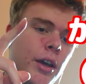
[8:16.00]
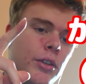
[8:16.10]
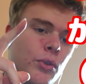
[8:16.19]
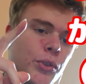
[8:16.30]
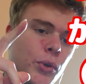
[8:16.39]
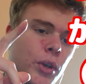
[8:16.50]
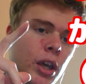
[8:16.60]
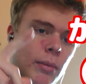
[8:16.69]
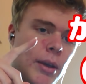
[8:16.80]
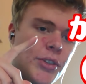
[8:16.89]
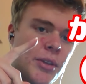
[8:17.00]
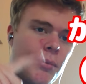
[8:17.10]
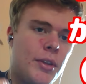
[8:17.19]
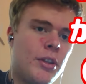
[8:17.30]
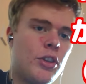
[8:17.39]
you're talking about
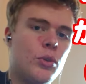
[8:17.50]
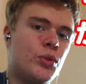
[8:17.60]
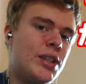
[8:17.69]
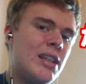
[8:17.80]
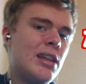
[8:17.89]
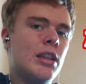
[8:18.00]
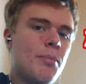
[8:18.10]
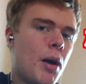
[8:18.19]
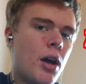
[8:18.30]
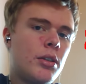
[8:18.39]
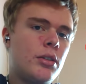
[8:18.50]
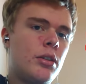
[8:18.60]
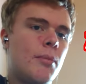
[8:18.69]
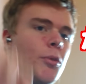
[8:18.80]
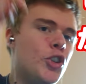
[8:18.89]
something that you did in the past,
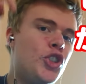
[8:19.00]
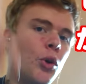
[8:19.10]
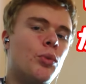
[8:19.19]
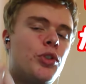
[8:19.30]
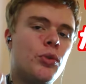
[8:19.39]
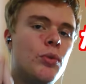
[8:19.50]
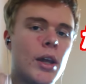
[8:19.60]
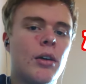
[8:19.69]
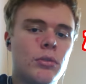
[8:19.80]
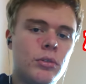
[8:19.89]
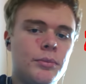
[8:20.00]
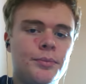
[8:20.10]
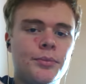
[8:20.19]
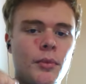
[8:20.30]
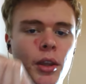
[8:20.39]
but don't do now.
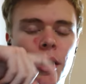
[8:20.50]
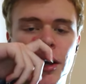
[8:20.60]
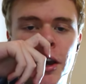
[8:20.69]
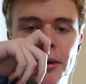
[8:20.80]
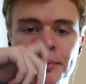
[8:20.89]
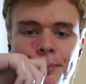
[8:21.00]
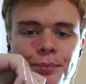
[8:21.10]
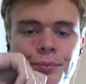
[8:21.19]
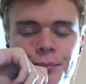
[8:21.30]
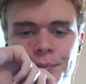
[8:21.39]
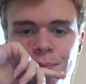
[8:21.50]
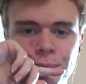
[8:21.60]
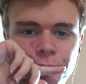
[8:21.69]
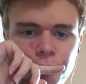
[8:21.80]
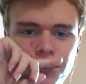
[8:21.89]

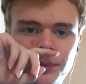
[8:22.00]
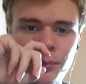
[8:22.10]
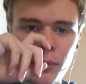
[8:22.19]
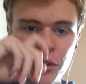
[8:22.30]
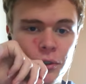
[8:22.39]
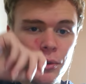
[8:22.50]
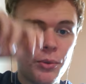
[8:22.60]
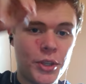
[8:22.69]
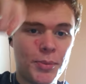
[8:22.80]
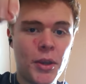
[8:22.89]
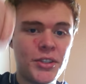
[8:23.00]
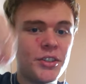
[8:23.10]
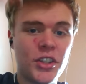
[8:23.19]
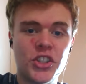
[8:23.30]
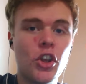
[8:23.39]
So this person
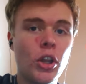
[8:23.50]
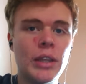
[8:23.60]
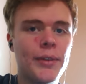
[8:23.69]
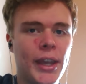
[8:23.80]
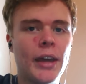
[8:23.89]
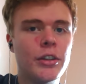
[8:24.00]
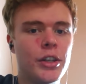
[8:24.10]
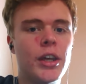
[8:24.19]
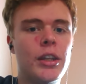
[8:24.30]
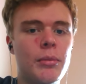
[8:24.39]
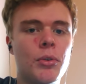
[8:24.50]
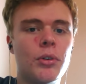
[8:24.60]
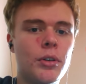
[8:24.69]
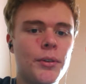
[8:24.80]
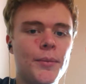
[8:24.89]
does not live in Canada
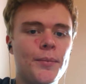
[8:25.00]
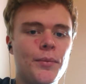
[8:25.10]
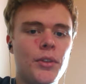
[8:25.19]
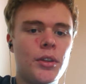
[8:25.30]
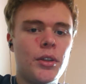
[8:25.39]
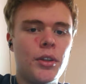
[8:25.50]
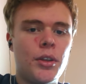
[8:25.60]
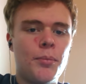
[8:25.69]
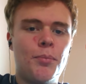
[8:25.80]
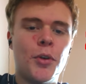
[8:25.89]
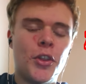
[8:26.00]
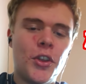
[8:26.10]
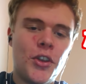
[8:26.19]
anymore. But